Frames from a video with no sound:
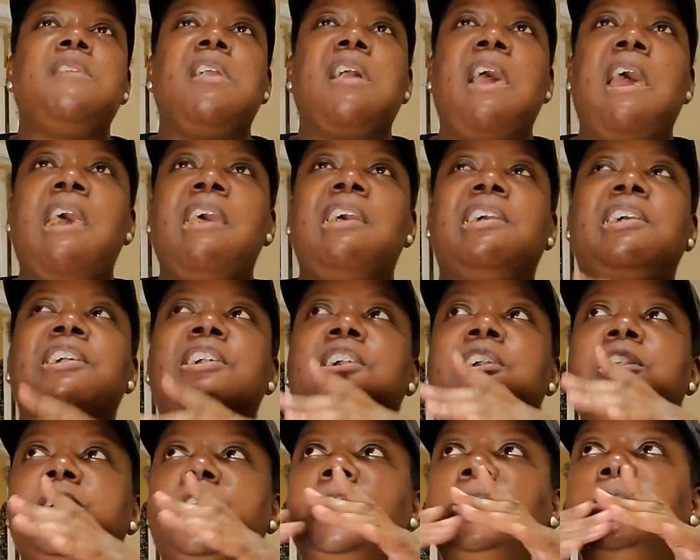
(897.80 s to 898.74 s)
I
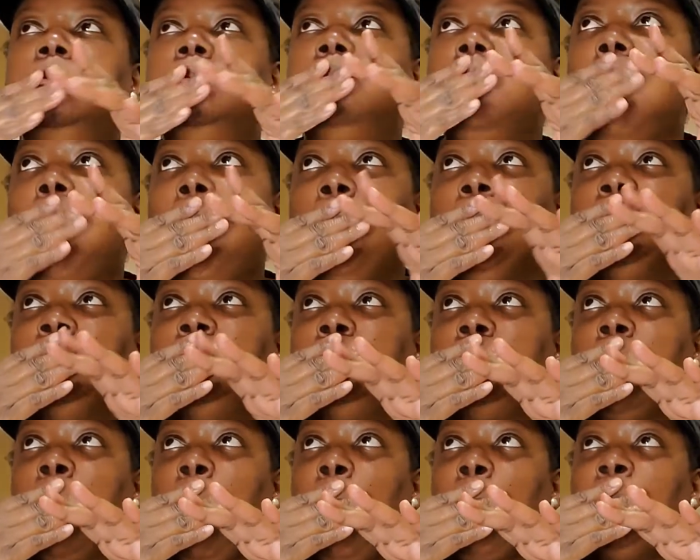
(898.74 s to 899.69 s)
heard
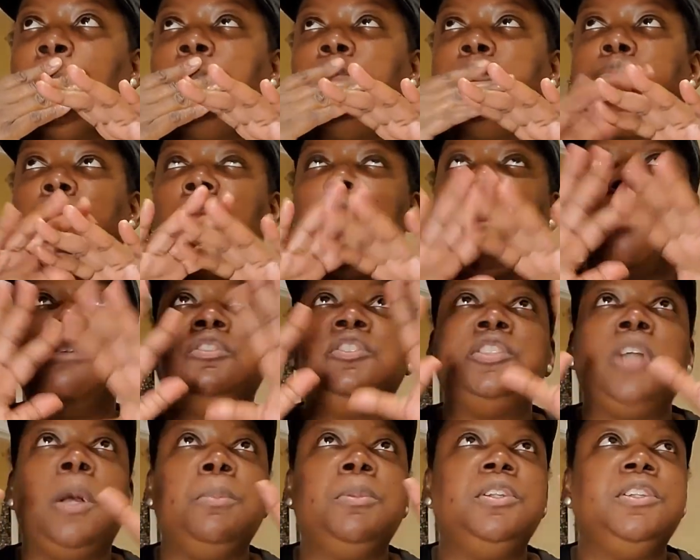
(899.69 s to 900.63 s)

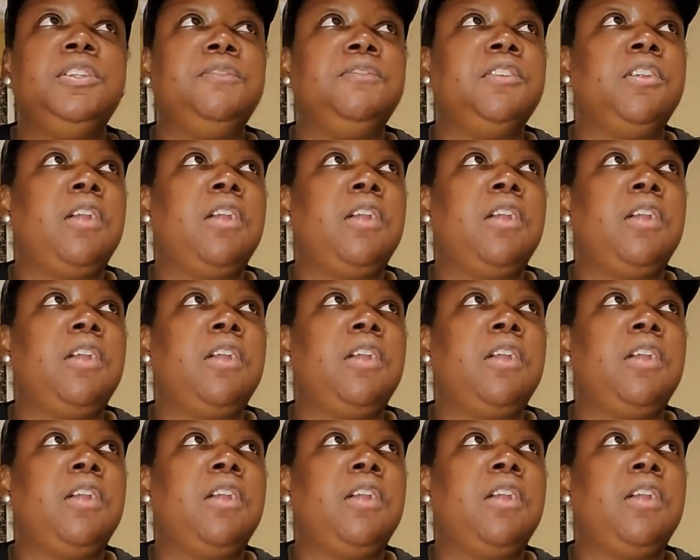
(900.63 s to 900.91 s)
so many different